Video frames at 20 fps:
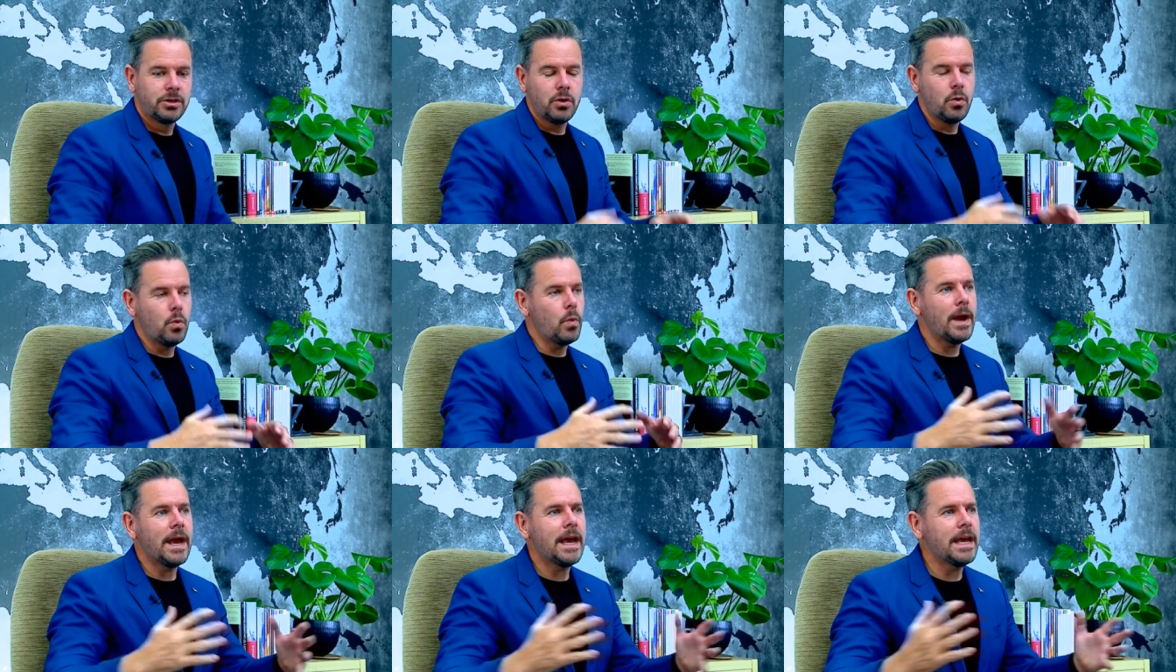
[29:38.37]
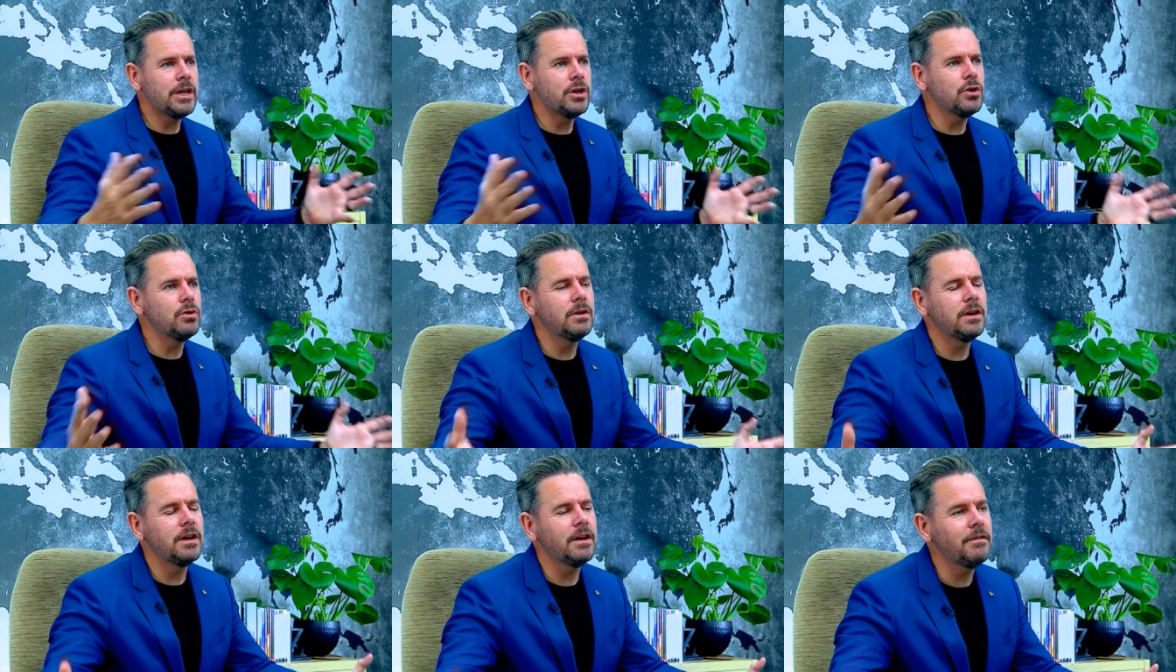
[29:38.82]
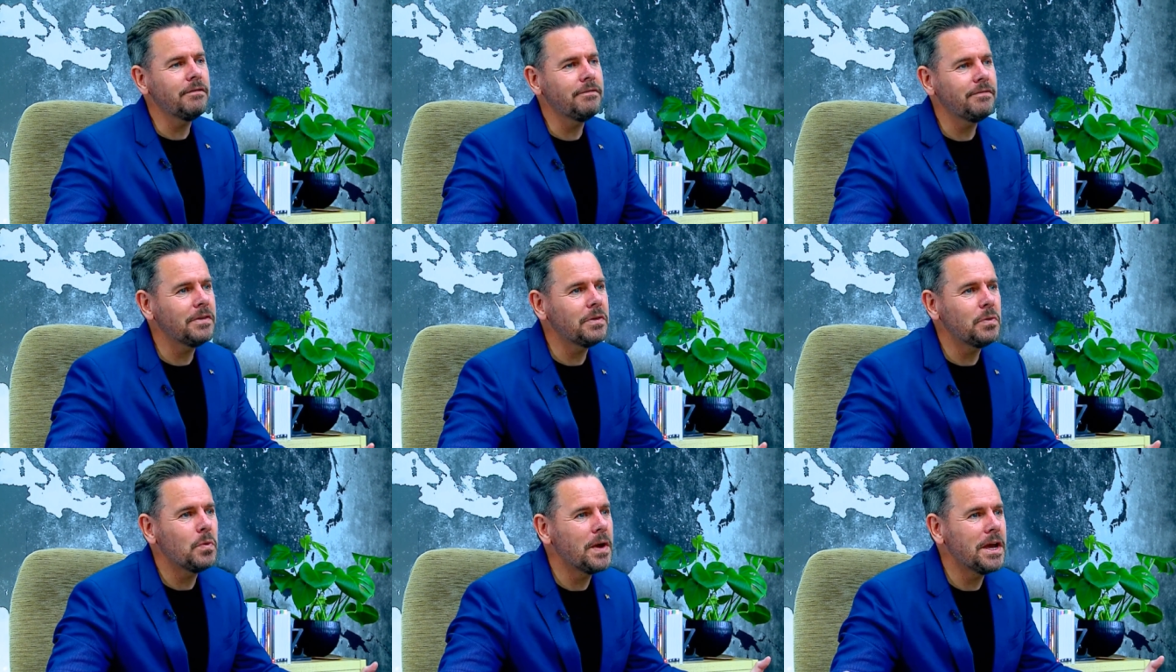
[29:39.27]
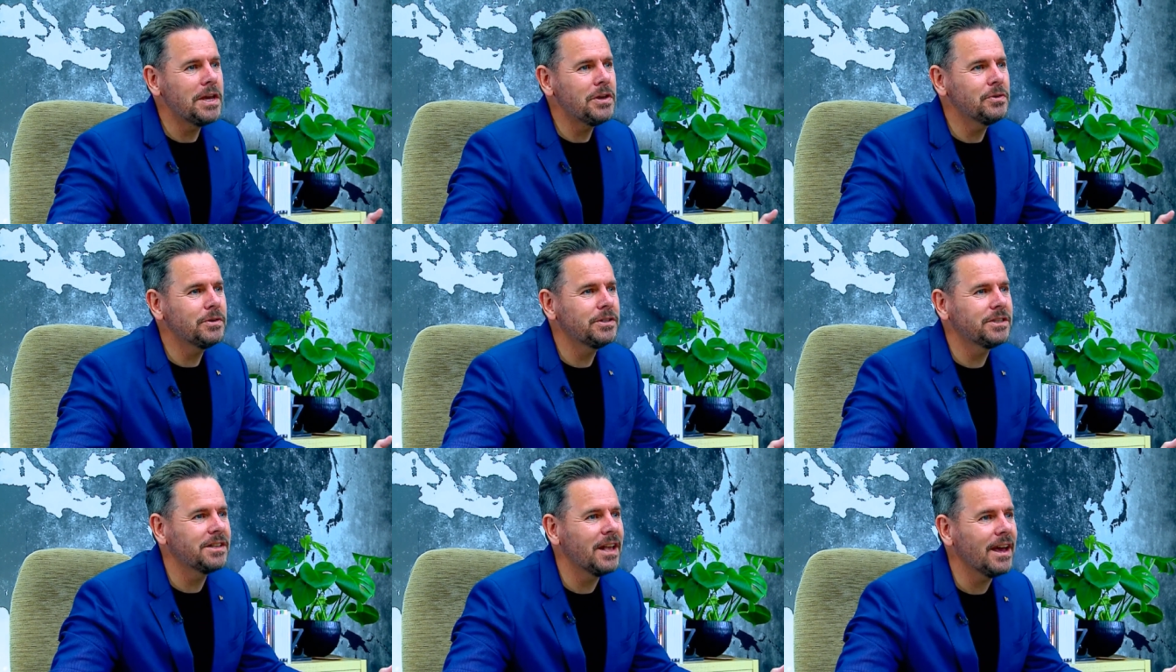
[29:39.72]
to where you live and where
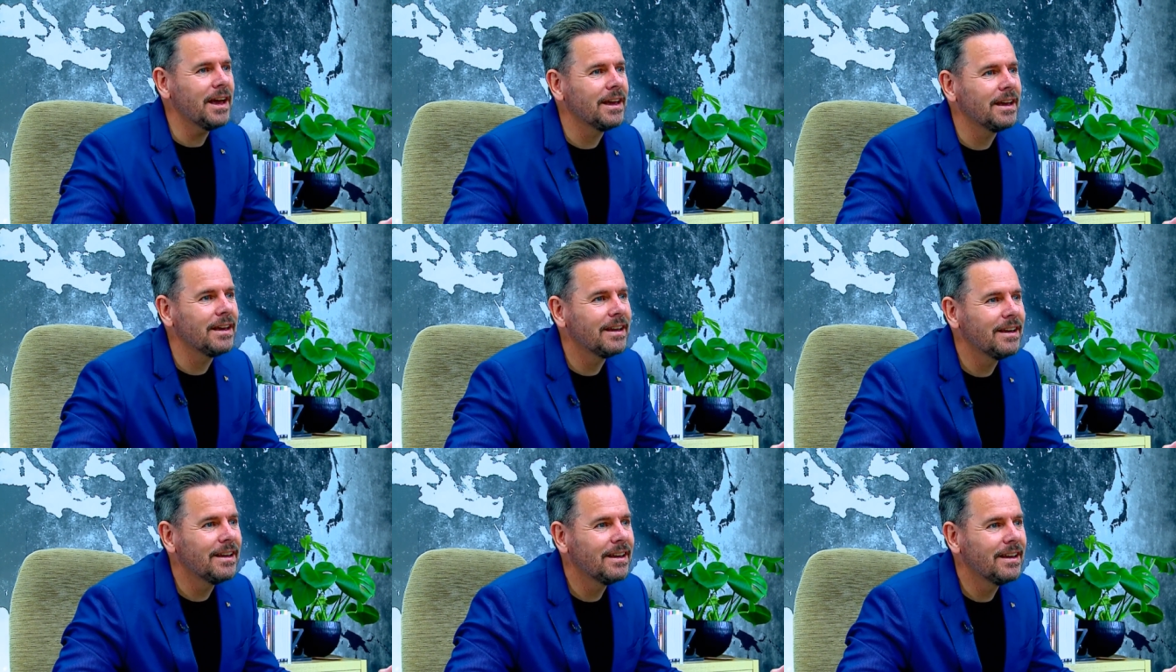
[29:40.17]
you stay,